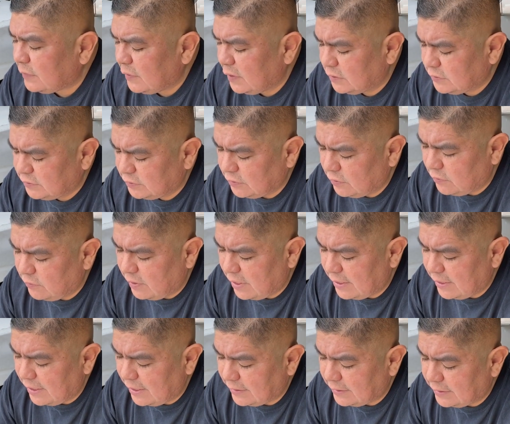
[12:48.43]
so
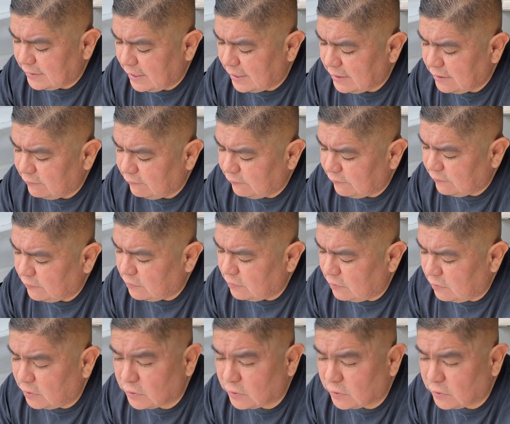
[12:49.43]
I kind of, you know,